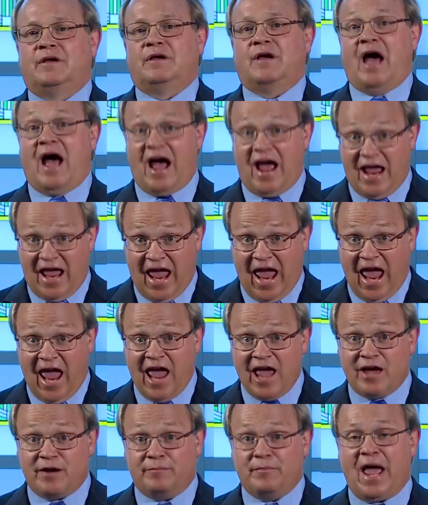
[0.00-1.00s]
I
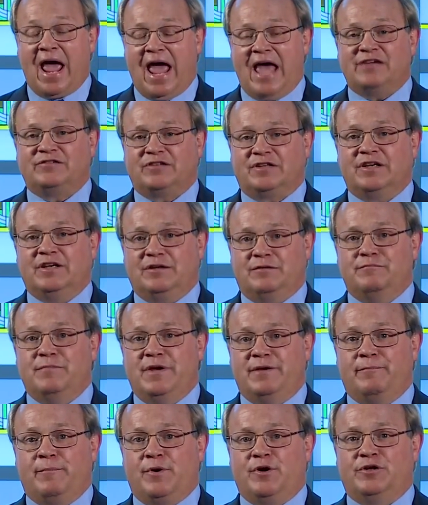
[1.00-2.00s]
am asking
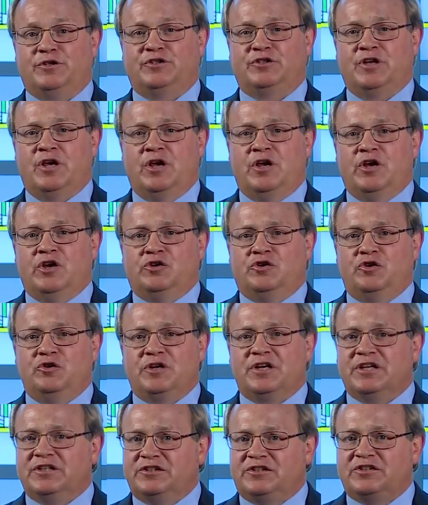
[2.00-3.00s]
members to
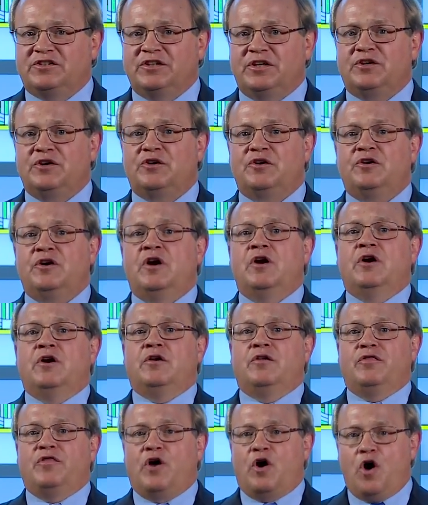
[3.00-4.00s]
consider
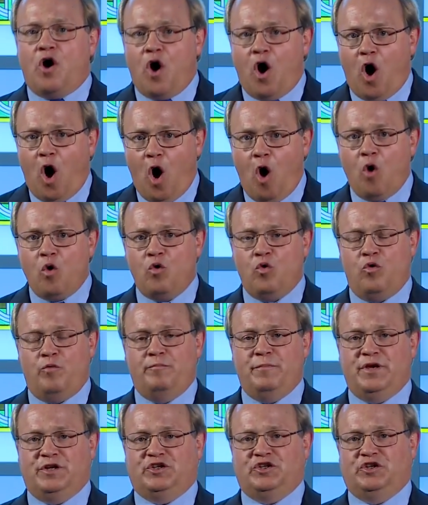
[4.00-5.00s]
the whole
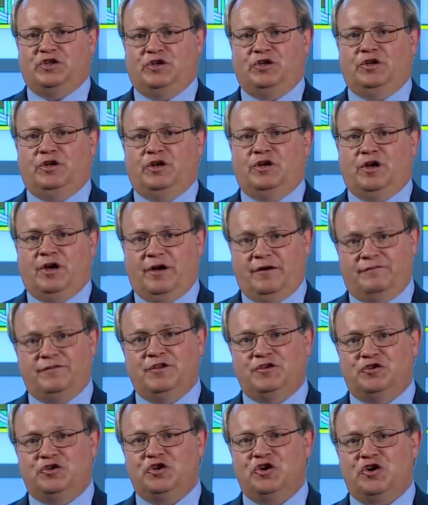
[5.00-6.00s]
mission of
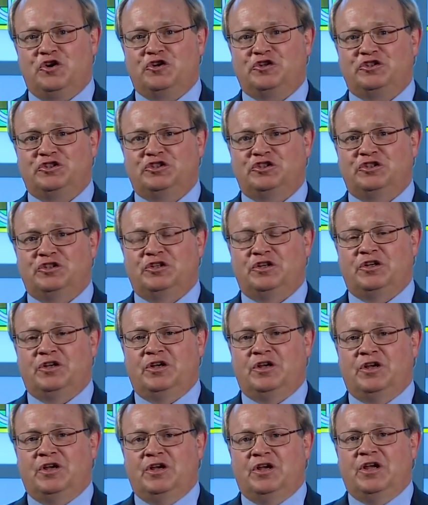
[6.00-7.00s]
the church,
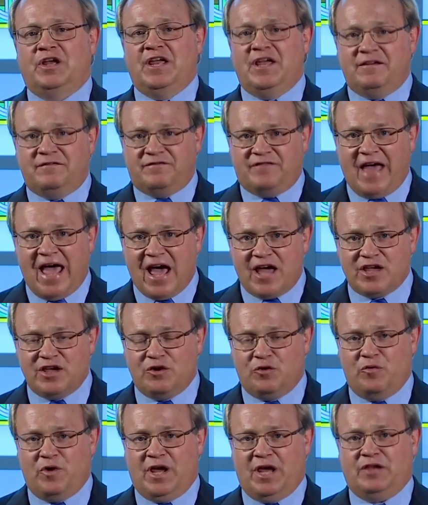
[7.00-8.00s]

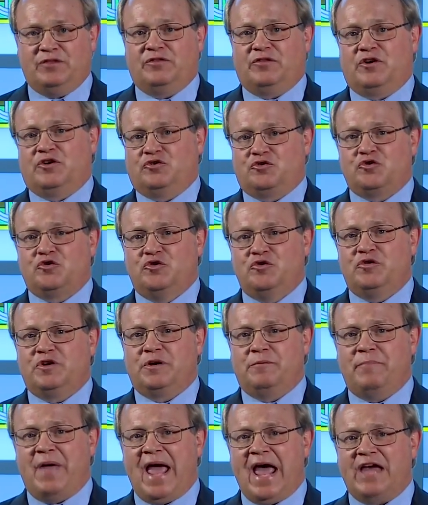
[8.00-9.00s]
evaluate their true
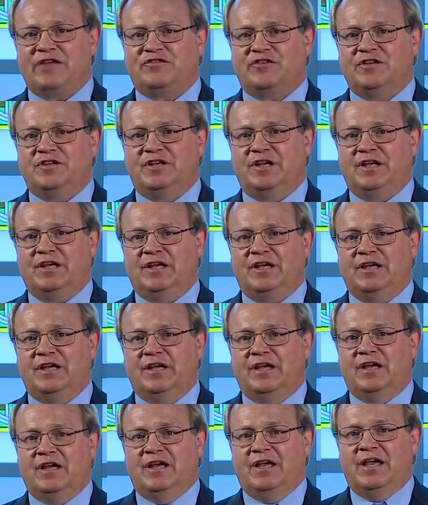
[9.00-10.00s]
capacity,
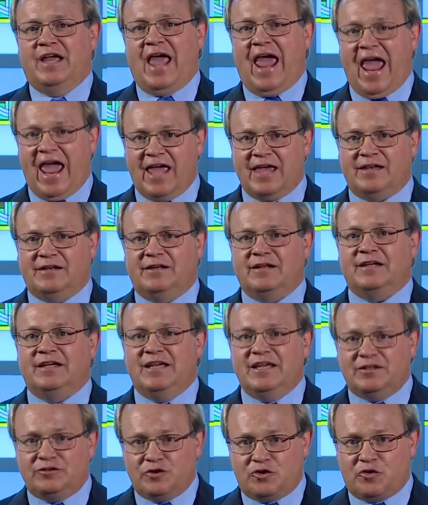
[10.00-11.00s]
and
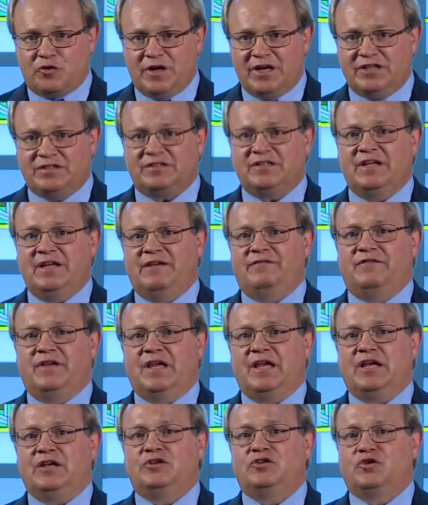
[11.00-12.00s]
increase
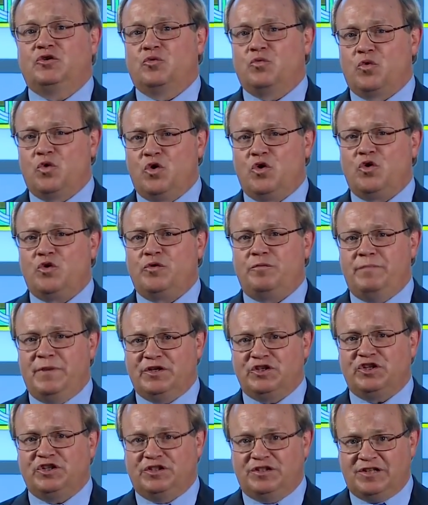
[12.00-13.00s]
giving to world
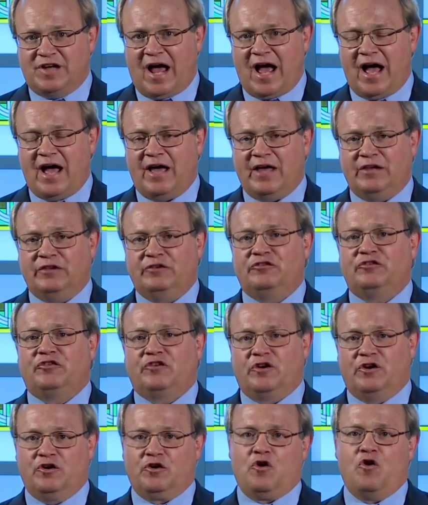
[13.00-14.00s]
mission tithes
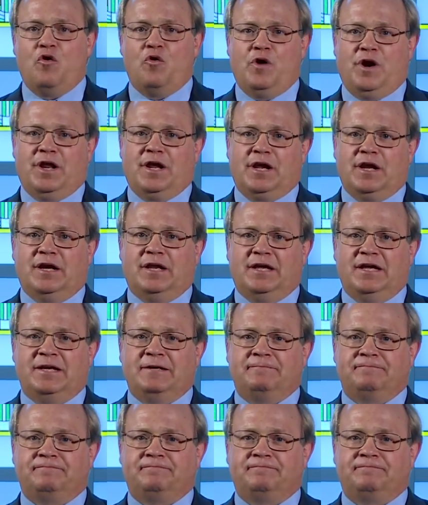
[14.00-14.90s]
accordingly.